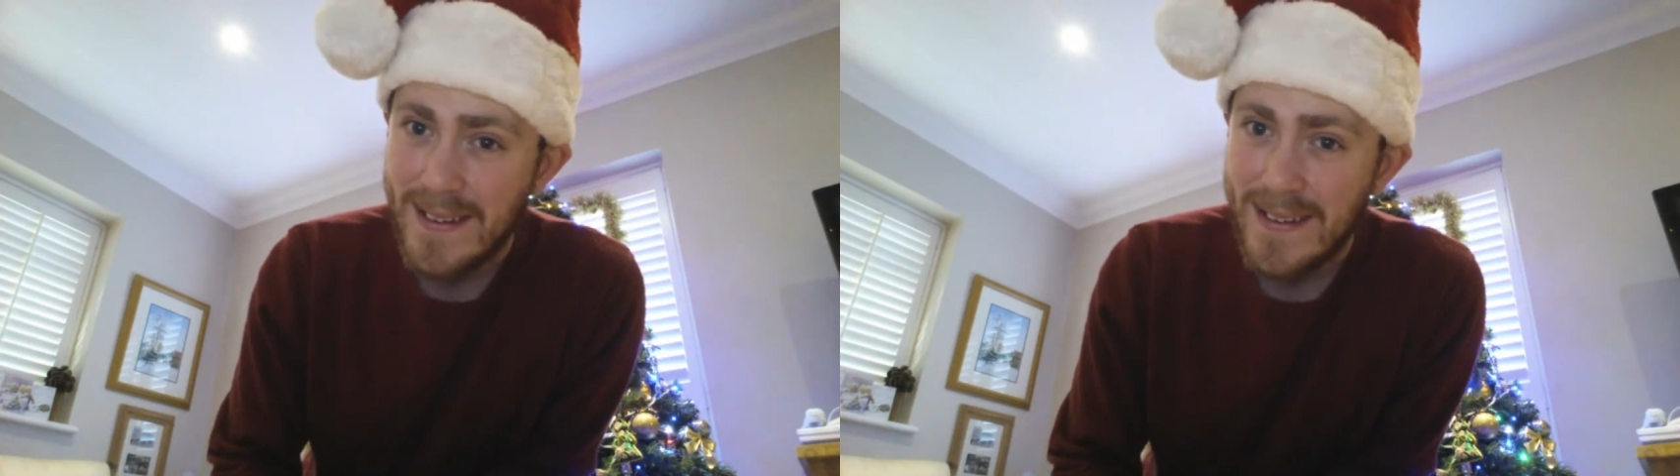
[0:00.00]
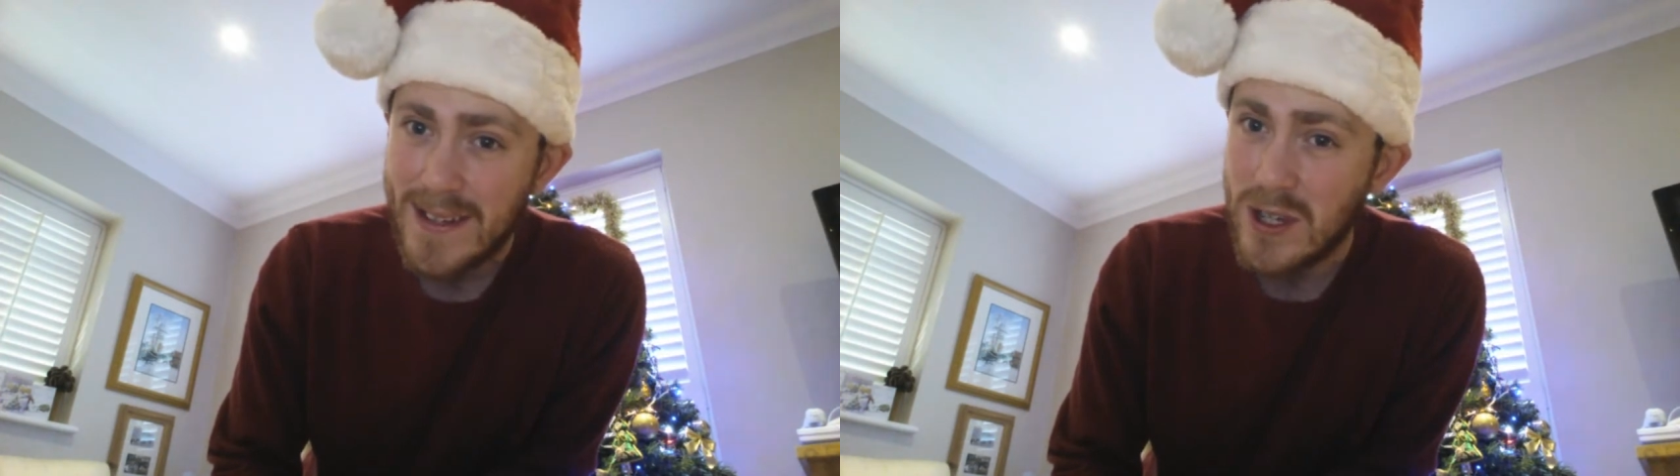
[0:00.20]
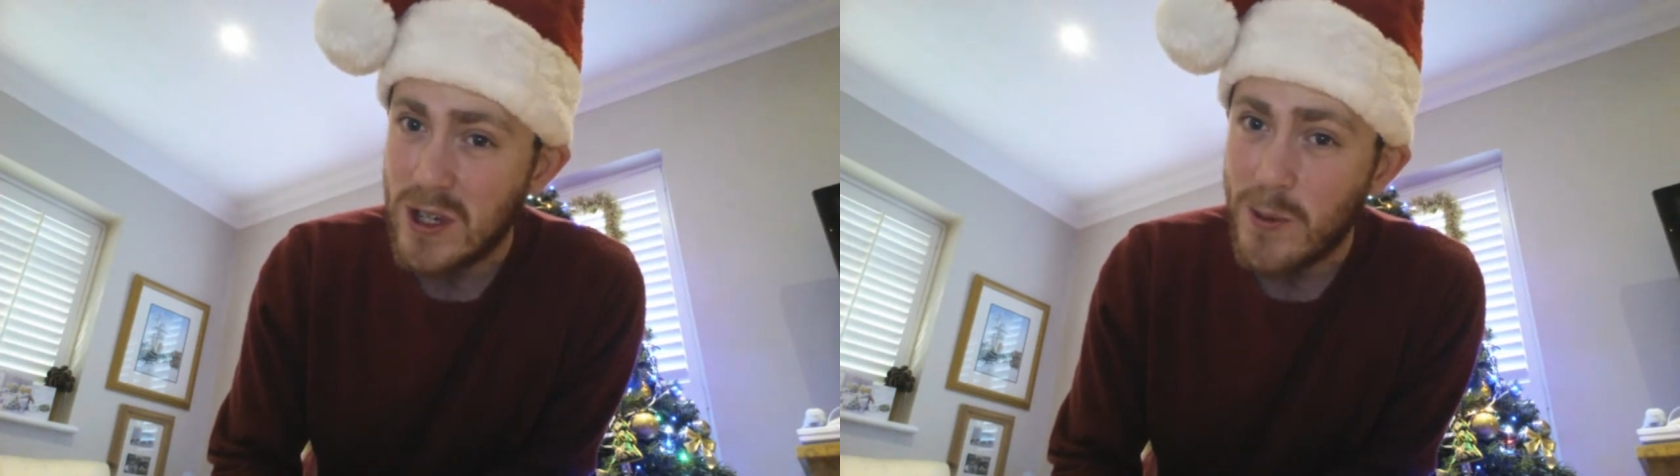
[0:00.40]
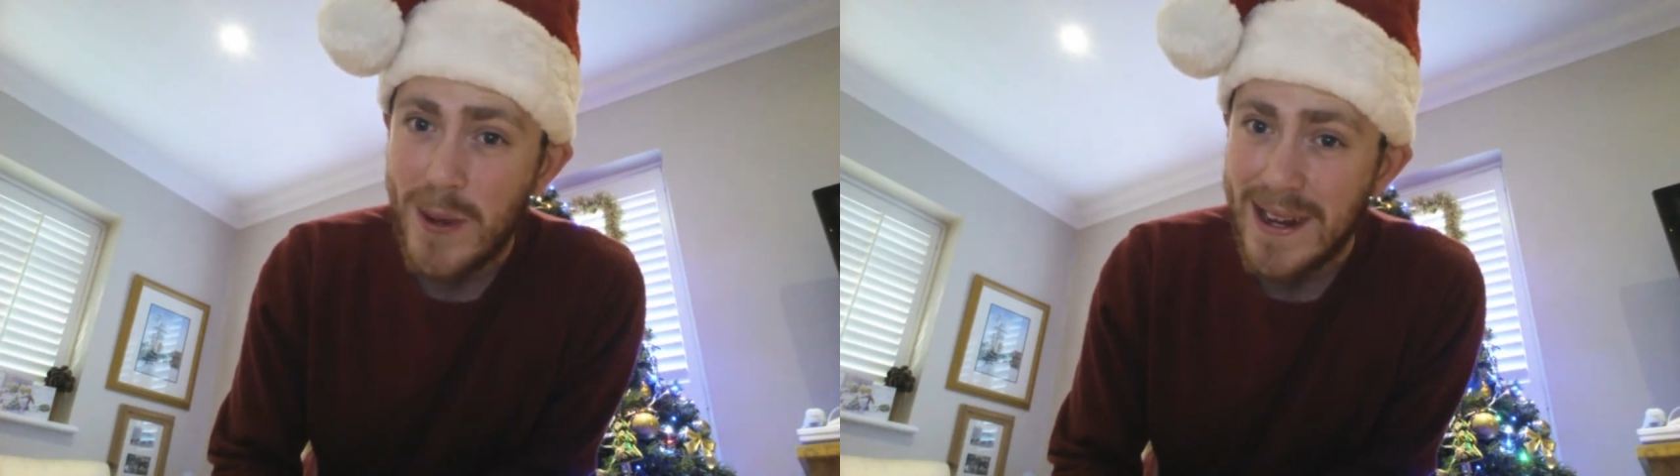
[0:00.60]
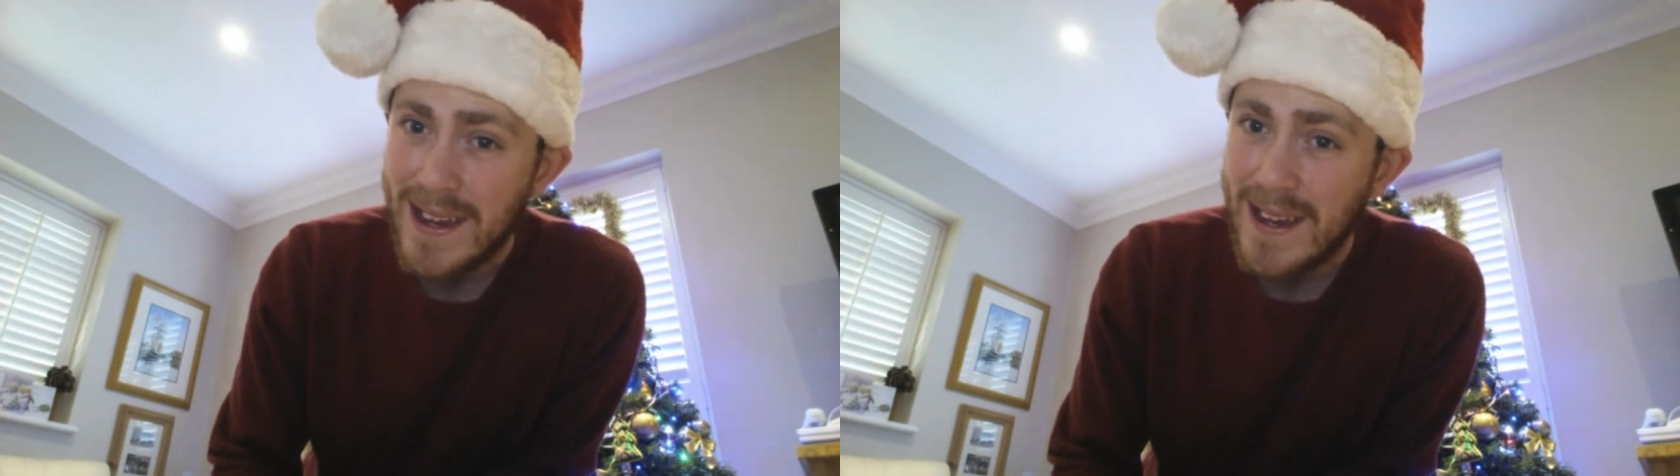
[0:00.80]
the
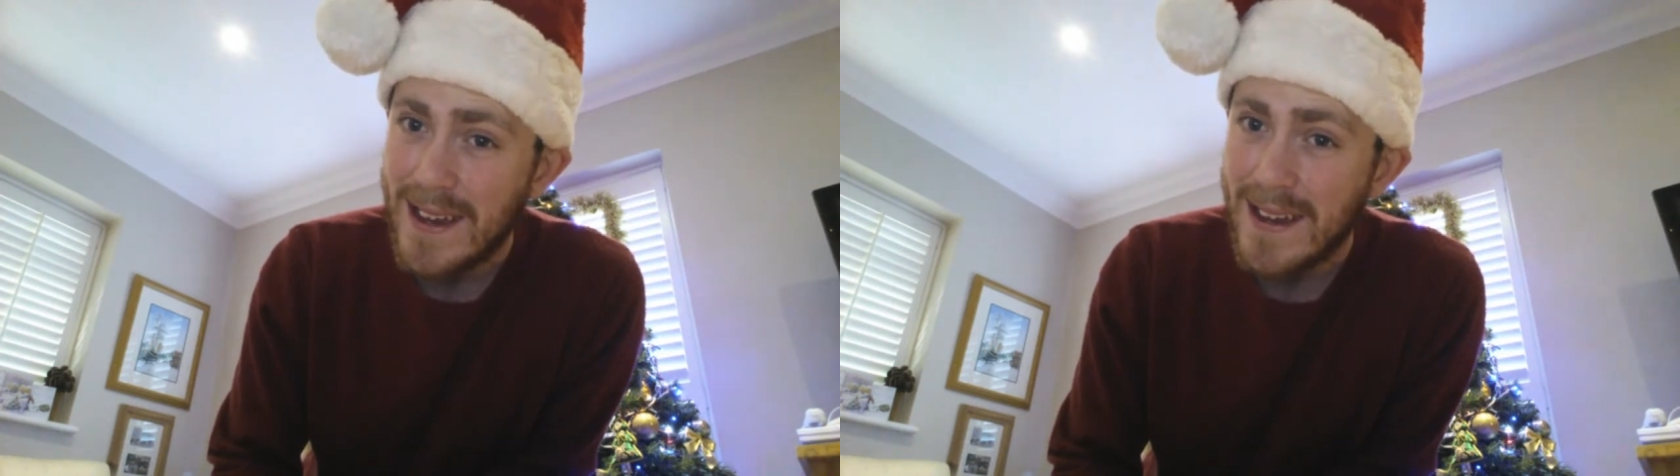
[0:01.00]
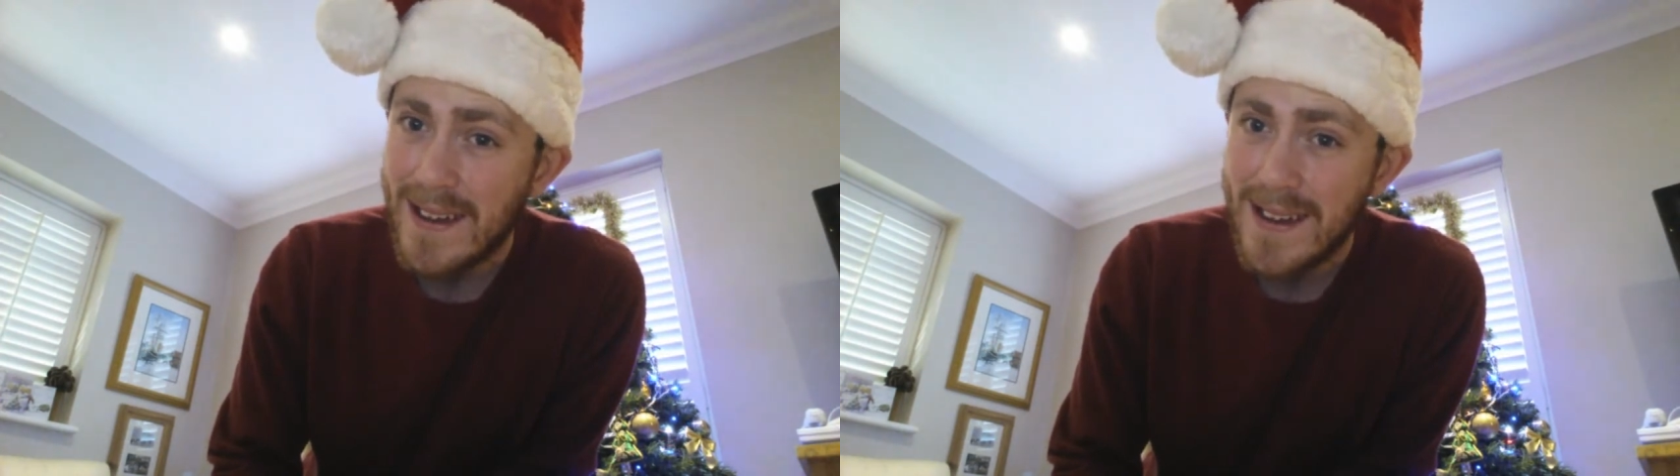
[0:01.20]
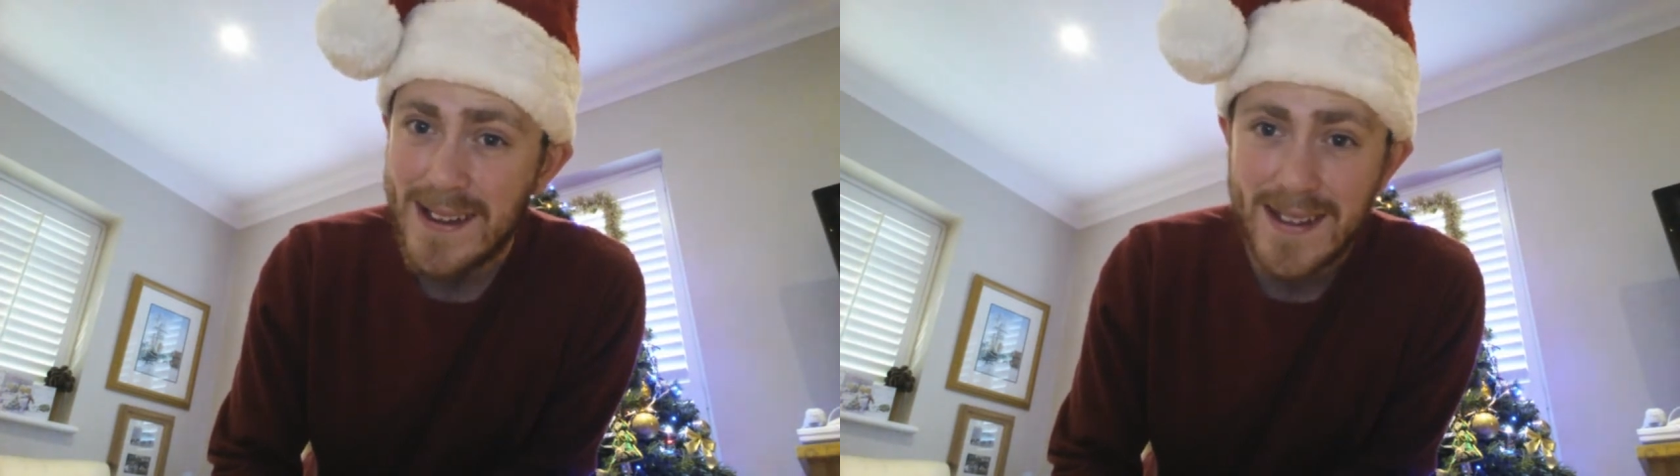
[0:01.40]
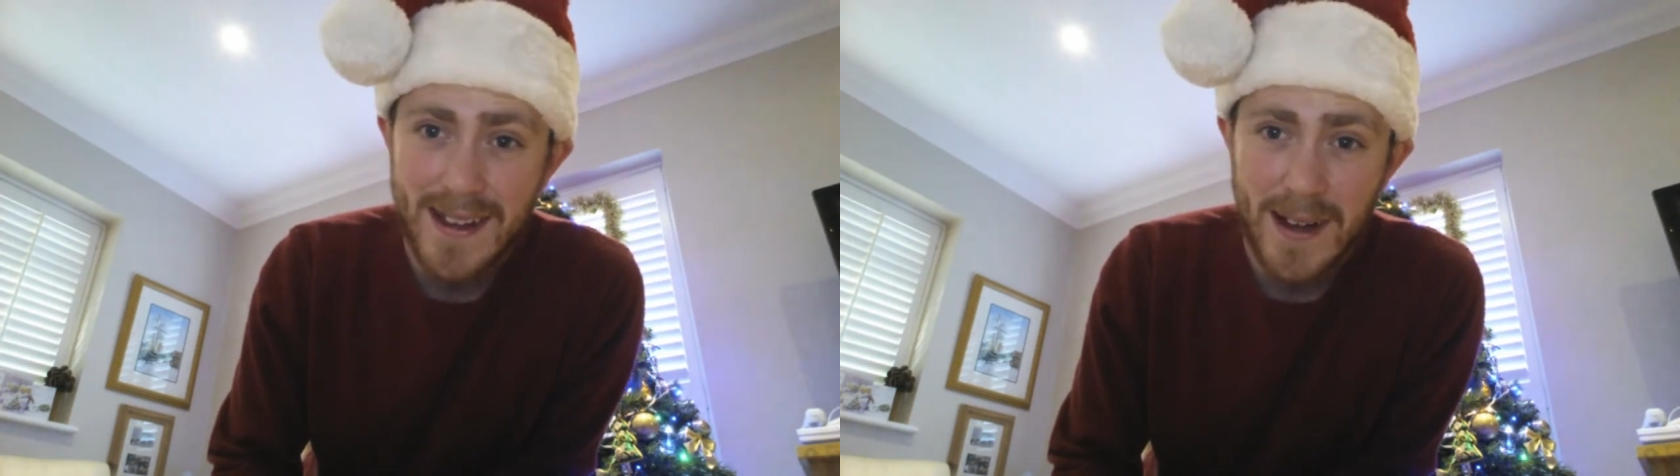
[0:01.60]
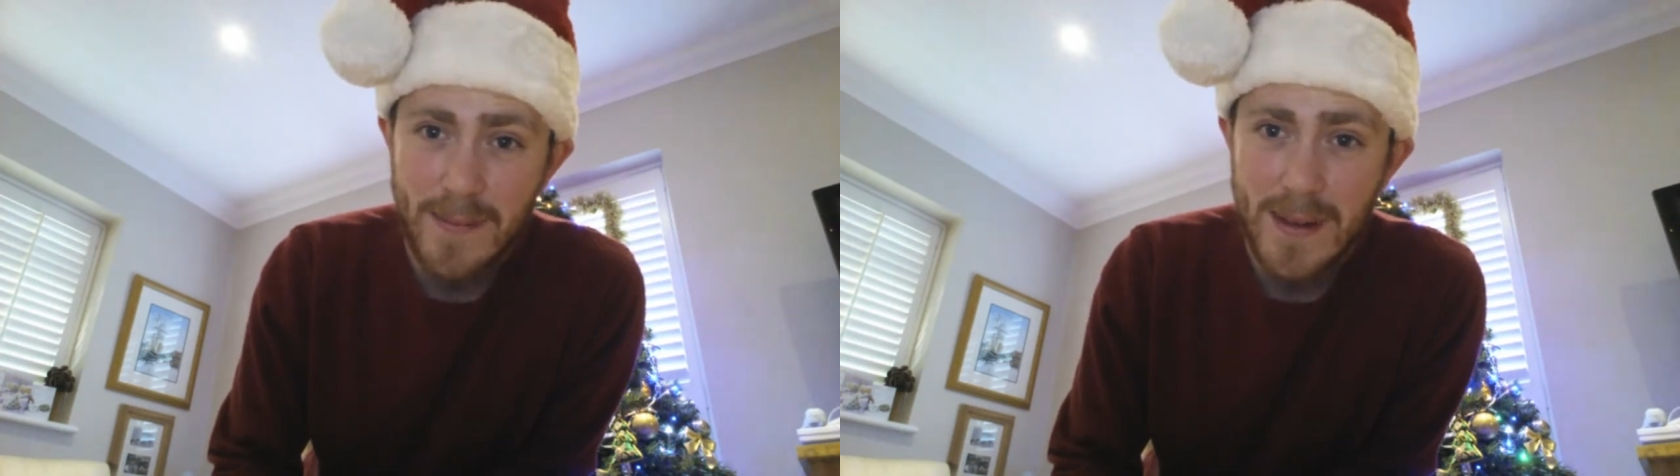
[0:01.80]
stupidity has
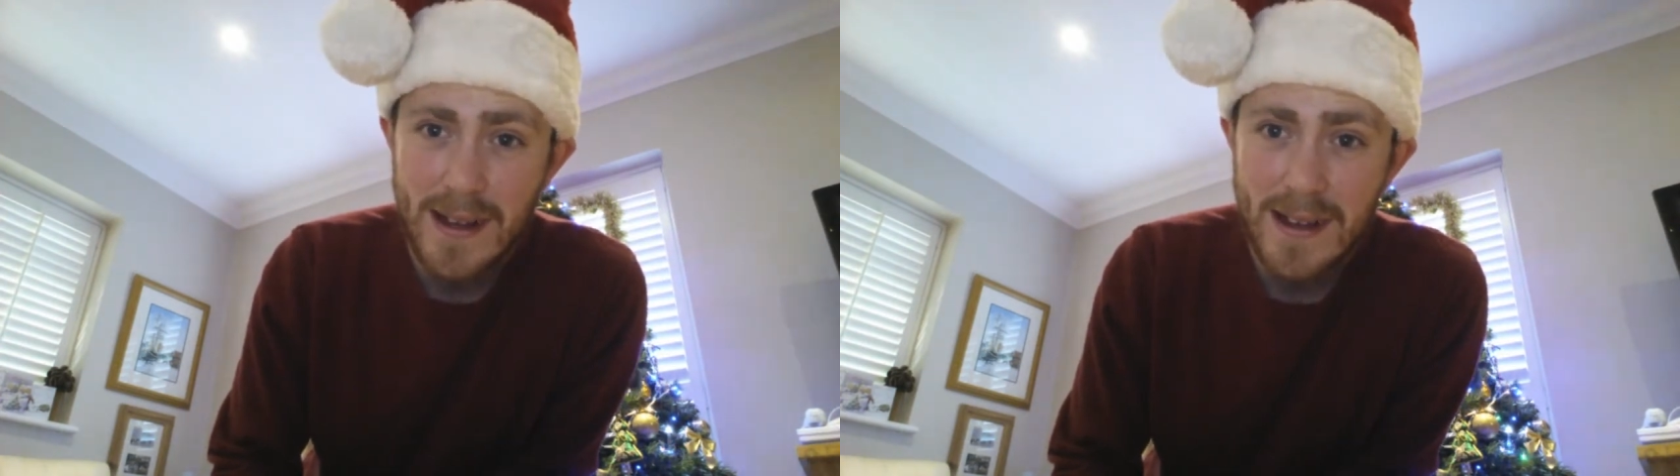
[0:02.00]
come.